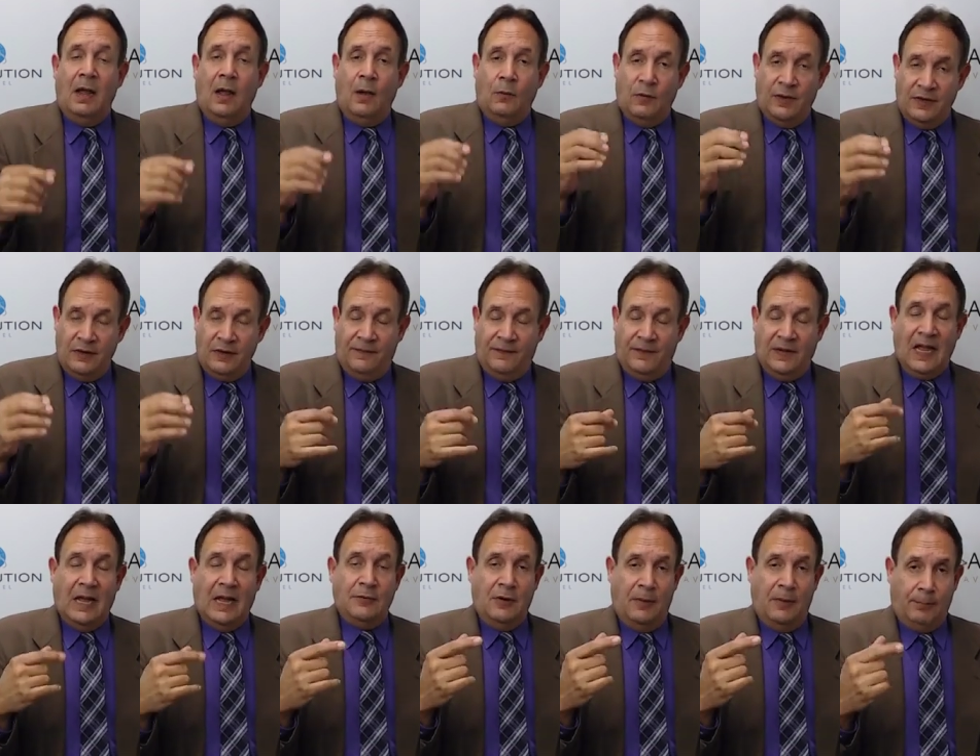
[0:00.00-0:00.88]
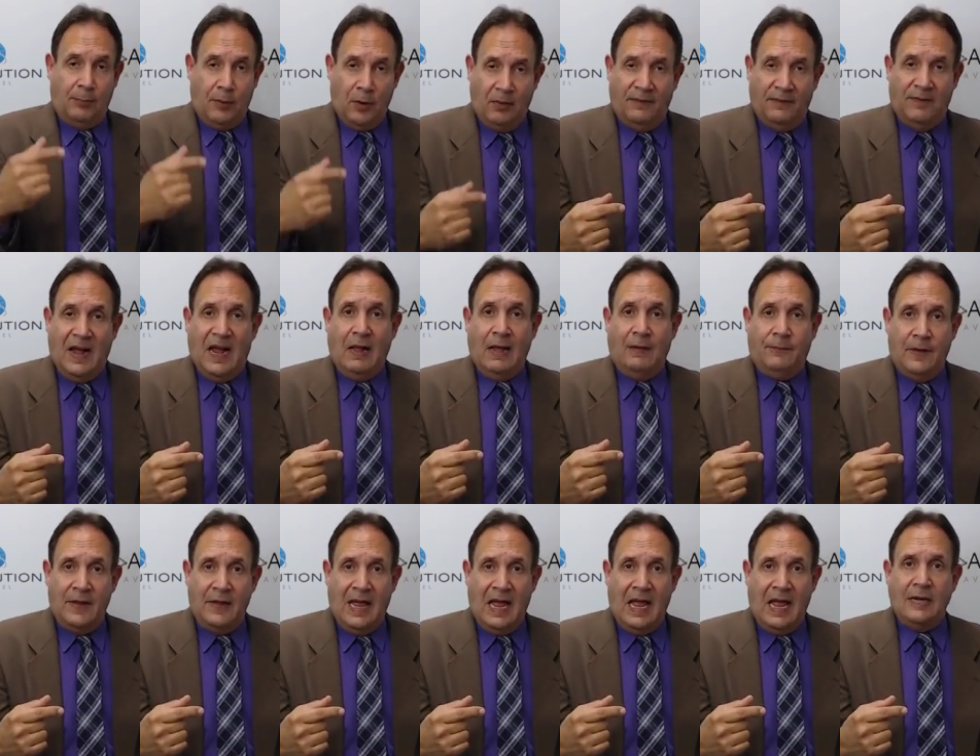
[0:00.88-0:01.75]
When you fill out your profile for
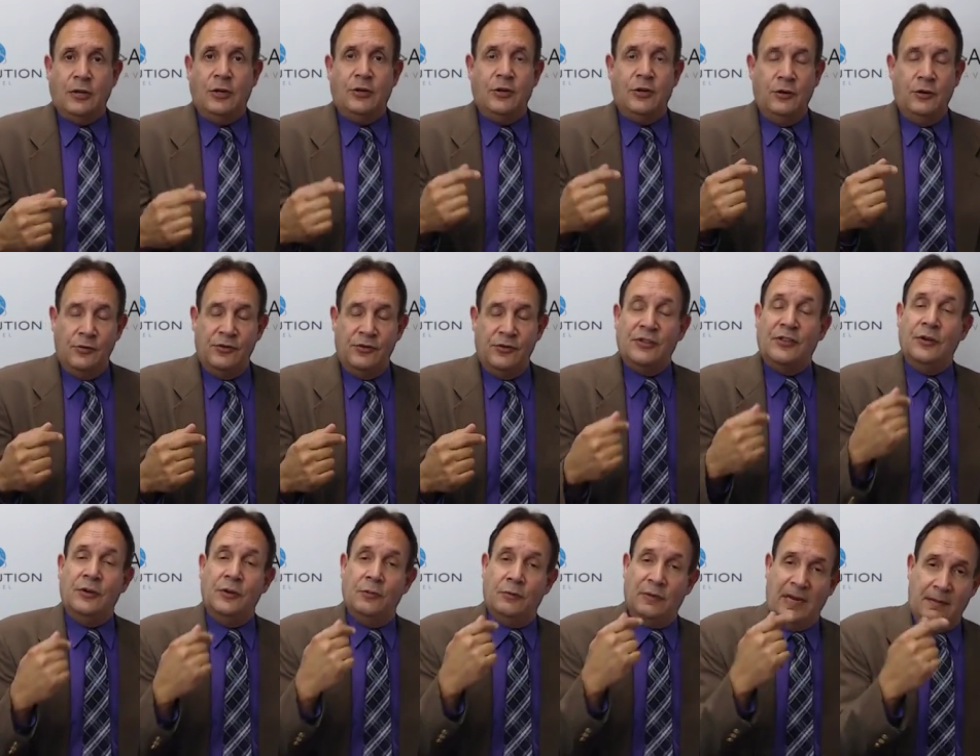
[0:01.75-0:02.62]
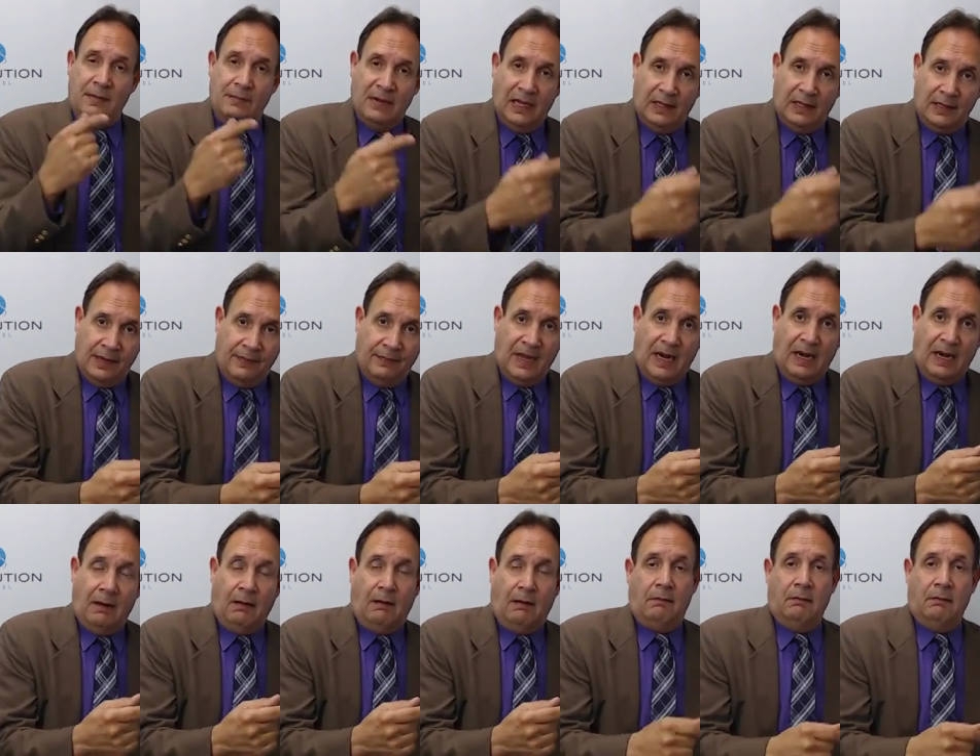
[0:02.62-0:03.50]
that, use the new email in there.